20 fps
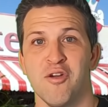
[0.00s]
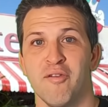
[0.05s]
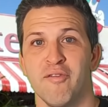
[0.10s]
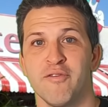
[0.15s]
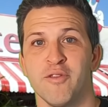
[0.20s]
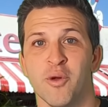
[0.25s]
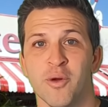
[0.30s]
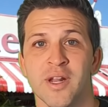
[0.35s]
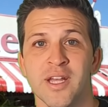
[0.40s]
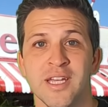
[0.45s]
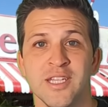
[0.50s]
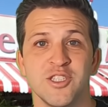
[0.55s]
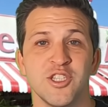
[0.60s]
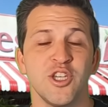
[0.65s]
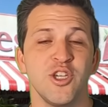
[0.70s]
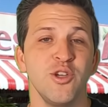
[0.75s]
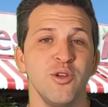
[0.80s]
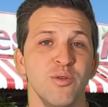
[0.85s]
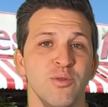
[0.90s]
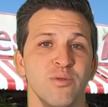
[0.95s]
Florida
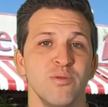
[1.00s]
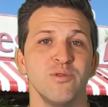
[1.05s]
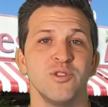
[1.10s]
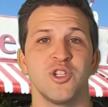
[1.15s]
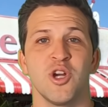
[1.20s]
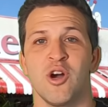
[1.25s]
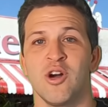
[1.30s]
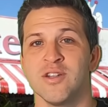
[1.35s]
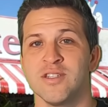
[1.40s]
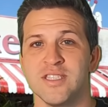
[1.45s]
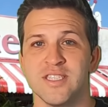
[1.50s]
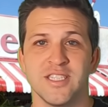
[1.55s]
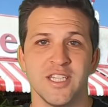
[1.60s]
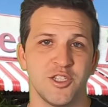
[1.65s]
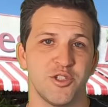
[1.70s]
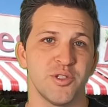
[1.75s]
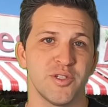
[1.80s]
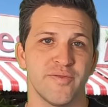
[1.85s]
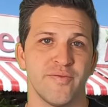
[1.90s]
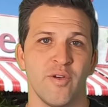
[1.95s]
is huge on
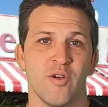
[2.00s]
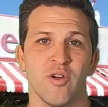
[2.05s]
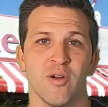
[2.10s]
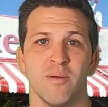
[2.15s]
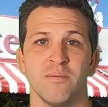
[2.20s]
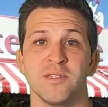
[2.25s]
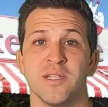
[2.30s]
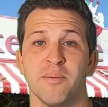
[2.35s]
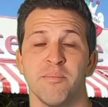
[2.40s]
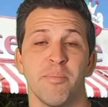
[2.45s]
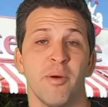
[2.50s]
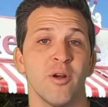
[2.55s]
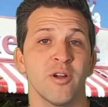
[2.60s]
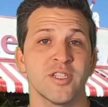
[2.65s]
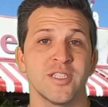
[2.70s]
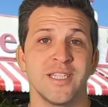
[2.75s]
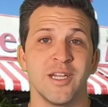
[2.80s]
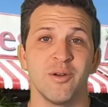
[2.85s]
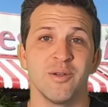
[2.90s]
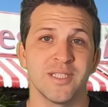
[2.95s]
citrus farms and
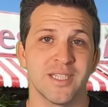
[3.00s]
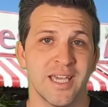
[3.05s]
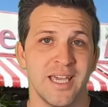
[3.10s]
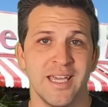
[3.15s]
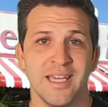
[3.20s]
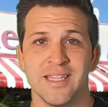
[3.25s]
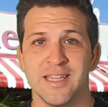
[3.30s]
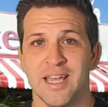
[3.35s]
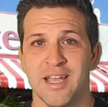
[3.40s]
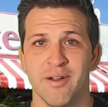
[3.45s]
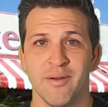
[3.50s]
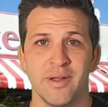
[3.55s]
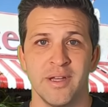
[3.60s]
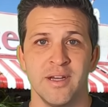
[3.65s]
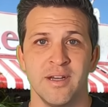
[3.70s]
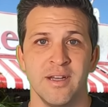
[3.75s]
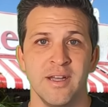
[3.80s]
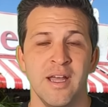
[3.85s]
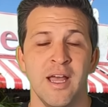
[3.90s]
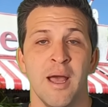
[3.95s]
Parksdale is king in the
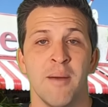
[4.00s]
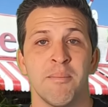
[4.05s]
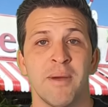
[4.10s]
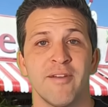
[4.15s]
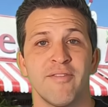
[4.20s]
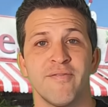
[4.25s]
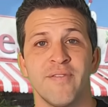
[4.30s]
area. My